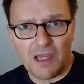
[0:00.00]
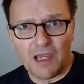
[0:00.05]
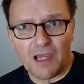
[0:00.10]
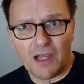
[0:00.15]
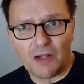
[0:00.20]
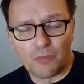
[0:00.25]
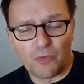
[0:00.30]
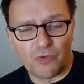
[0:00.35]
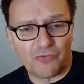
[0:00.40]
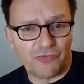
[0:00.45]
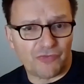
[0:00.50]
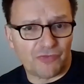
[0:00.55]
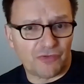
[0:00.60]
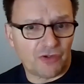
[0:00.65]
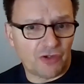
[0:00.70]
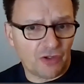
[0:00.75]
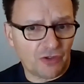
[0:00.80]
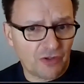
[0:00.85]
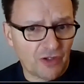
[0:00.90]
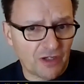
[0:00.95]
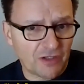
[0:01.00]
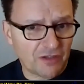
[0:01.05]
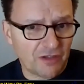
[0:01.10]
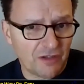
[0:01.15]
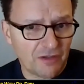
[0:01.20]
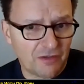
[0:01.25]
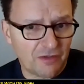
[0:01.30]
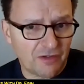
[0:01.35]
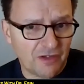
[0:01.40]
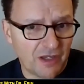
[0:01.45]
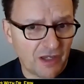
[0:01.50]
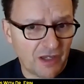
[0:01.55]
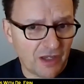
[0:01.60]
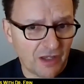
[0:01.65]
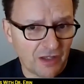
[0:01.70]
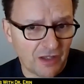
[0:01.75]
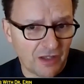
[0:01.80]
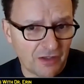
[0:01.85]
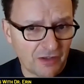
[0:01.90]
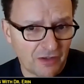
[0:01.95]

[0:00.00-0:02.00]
It was conducted in